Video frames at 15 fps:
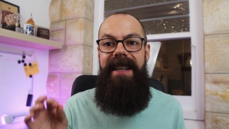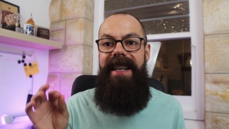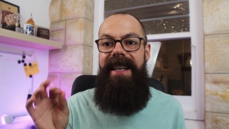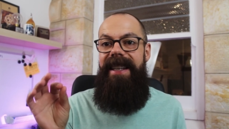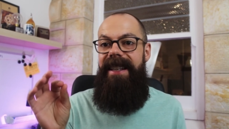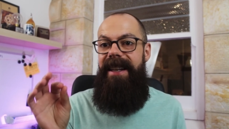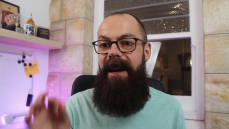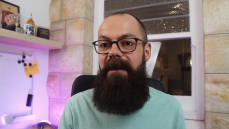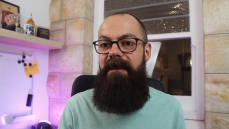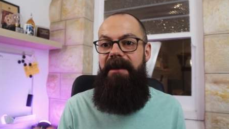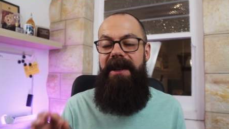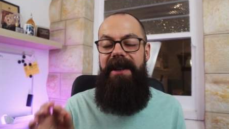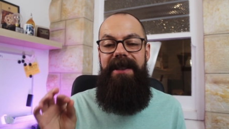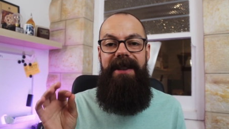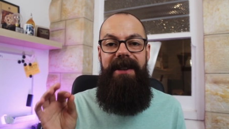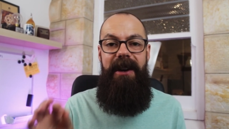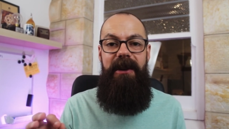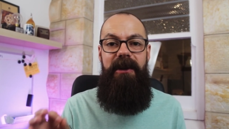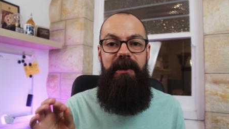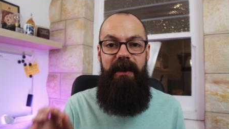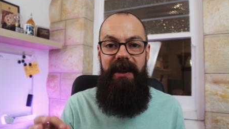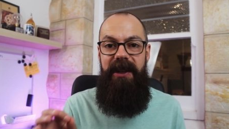the compass
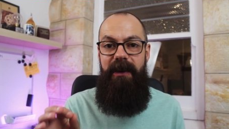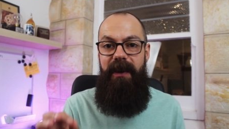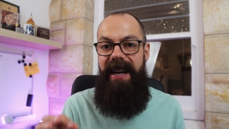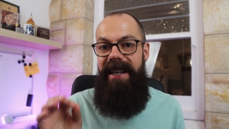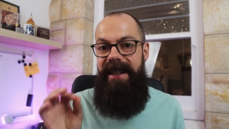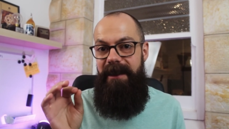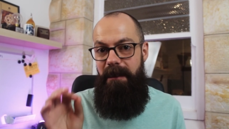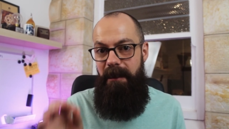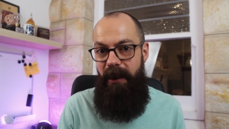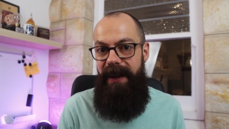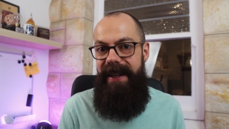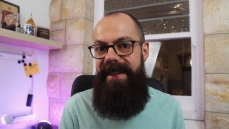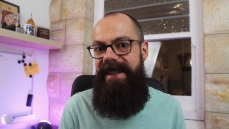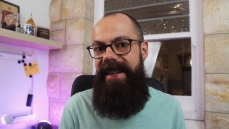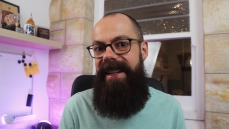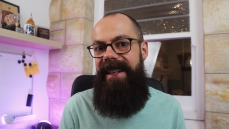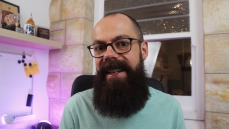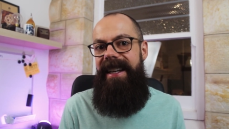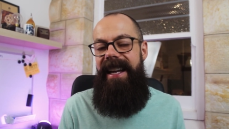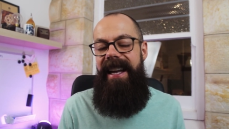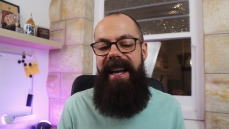knows which way it's pointing